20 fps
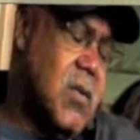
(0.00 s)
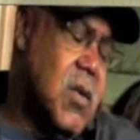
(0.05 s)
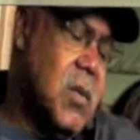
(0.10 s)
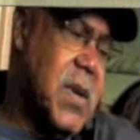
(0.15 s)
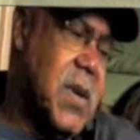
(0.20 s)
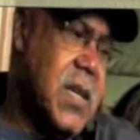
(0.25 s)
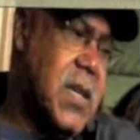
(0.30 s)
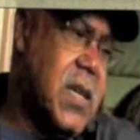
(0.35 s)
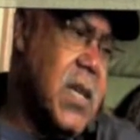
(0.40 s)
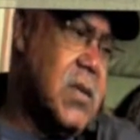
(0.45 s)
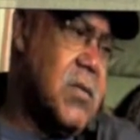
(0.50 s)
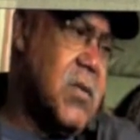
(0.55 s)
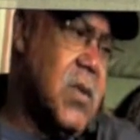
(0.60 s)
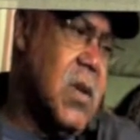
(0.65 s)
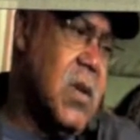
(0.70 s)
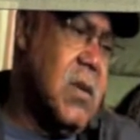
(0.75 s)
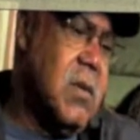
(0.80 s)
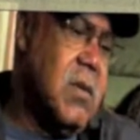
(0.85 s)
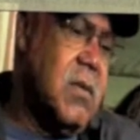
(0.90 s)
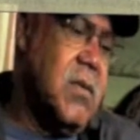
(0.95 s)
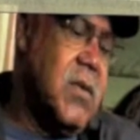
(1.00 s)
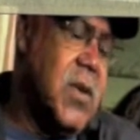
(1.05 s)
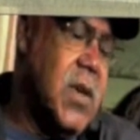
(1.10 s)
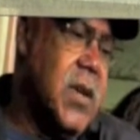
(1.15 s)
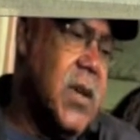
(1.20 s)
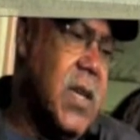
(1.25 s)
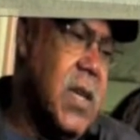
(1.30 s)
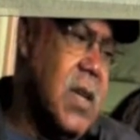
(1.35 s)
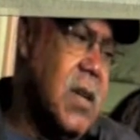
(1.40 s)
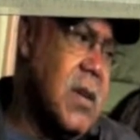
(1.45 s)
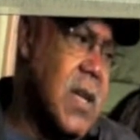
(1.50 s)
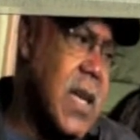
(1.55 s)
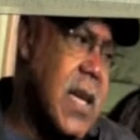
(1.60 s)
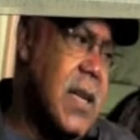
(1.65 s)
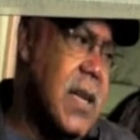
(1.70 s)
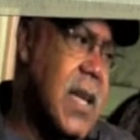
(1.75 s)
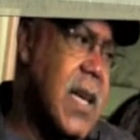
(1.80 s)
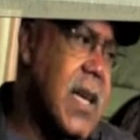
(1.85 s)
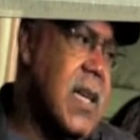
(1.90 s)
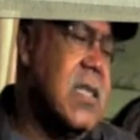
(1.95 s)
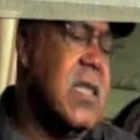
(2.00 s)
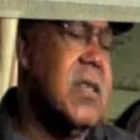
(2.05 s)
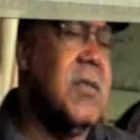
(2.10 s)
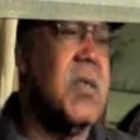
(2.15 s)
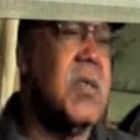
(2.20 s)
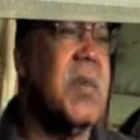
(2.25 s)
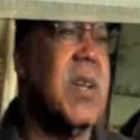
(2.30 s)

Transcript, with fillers: when my kids were very young, like Lance, he was